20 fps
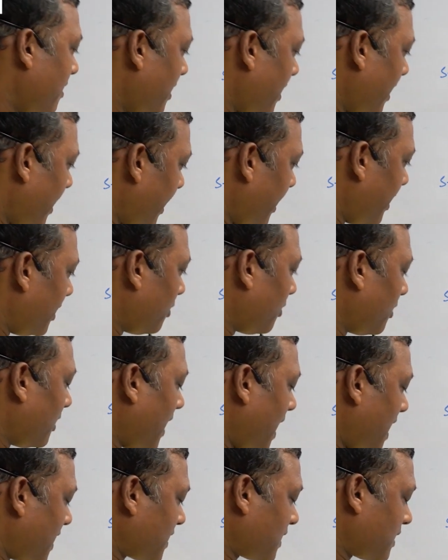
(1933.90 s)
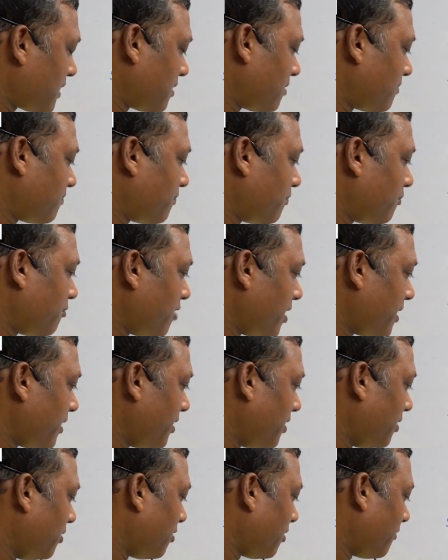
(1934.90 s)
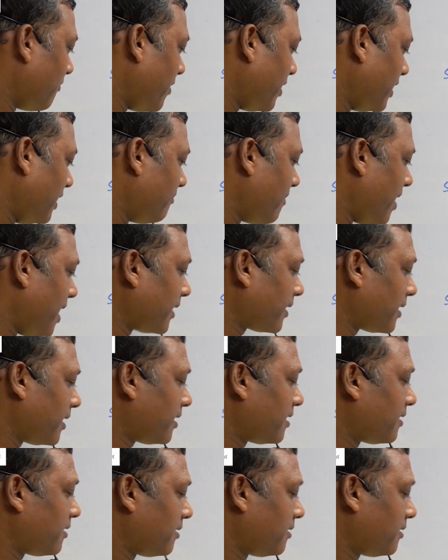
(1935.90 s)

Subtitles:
and your last one, your money market.